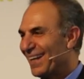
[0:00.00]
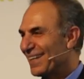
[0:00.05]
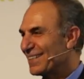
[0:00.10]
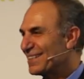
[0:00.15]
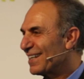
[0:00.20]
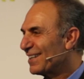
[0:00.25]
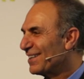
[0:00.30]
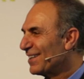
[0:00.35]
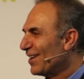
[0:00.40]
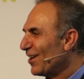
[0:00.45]
I
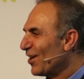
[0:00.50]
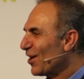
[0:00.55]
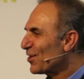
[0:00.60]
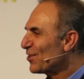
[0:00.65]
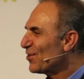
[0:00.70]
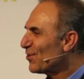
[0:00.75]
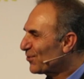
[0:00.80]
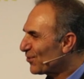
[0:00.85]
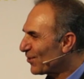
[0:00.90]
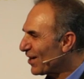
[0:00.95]
said, Are
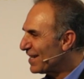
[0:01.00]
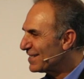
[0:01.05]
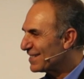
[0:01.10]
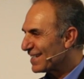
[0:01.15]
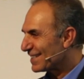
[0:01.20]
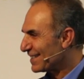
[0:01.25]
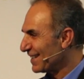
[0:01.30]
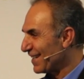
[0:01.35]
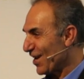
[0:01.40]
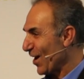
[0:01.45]
you
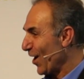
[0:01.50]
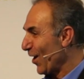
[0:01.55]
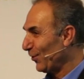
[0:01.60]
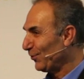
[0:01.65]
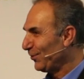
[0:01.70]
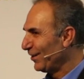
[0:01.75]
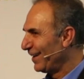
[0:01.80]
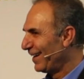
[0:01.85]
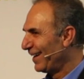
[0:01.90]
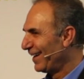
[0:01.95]
crazy? I said,
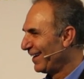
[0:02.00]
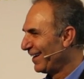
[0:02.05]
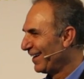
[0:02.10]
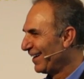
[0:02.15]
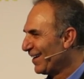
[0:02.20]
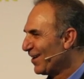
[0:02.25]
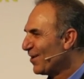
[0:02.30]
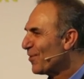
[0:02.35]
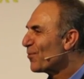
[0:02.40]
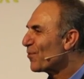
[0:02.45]
No,
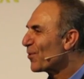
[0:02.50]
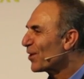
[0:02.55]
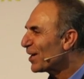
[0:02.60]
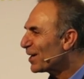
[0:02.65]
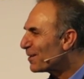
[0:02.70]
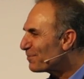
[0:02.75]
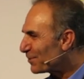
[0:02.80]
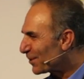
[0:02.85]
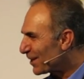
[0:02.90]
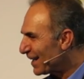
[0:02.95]
we're
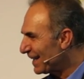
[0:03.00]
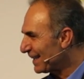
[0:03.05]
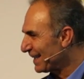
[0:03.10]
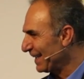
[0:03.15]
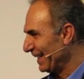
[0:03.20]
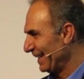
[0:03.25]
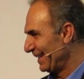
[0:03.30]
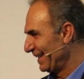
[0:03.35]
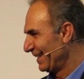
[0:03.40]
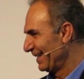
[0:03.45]
going to
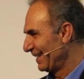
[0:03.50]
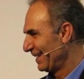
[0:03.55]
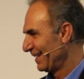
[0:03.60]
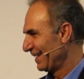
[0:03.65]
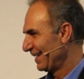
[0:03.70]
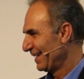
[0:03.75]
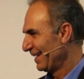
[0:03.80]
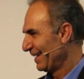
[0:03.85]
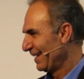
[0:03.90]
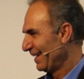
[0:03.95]
print it.
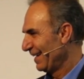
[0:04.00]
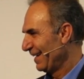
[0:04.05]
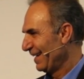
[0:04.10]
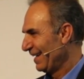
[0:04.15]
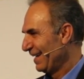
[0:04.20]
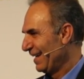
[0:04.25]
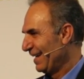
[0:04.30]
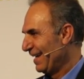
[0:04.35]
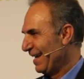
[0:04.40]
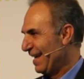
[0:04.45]

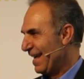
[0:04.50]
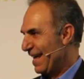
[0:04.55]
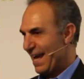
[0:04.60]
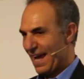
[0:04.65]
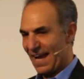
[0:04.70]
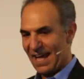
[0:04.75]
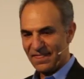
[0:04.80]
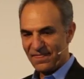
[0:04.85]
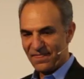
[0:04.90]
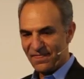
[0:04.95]

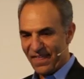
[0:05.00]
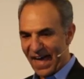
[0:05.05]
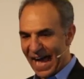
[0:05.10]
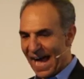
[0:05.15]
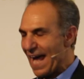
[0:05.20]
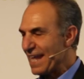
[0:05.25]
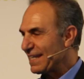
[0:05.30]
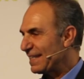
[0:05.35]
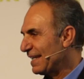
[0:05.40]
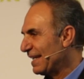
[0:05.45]
And
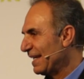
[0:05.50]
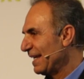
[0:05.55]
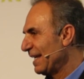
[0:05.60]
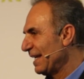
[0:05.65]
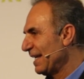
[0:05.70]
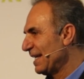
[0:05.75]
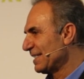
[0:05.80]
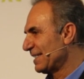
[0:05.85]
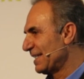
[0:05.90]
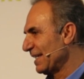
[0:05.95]
that
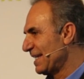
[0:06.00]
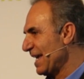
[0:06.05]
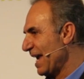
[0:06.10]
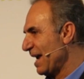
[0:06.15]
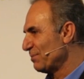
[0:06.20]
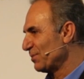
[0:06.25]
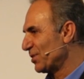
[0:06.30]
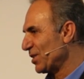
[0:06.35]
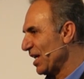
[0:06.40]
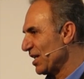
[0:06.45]
is the
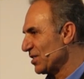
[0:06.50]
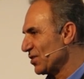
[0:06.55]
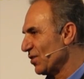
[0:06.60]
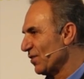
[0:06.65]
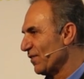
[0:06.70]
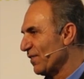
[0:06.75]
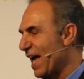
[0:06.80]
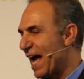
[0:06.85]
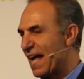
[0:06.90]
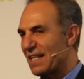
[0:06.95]
game
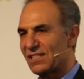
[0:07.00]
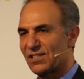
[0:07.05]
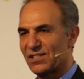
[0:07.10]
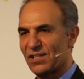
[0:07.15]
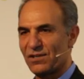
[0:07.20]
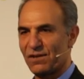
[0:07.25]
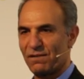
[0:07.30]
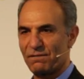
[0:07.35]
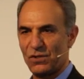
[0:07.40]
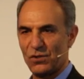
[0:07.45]
changer. That's
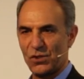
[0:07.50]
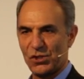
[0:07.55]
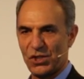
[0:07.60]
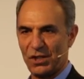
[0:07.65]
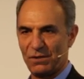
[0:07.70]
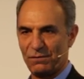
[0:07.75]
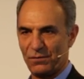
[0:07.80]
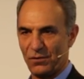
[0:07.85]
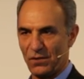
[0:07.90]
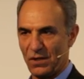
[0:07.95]
the
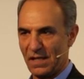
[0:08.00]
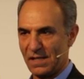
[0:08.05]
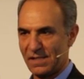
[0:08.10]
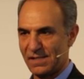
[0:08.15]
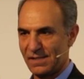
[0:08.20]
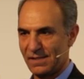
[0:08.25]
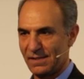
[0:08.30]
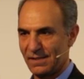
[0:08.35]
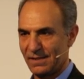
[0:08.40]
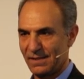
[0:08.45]
revolution for
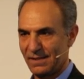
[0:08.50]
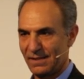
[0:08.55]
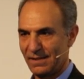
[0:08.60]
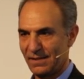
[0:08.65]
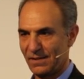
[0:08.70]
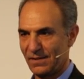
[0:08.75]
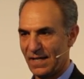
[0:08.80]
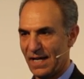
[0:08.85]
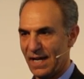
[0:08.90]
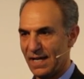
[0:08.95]
us.
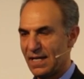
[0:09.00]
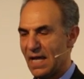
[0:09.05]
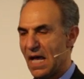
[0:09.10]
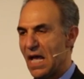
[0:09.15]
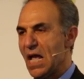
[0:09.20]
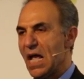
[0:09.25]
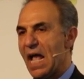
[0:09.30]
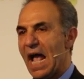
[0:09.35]
Okay?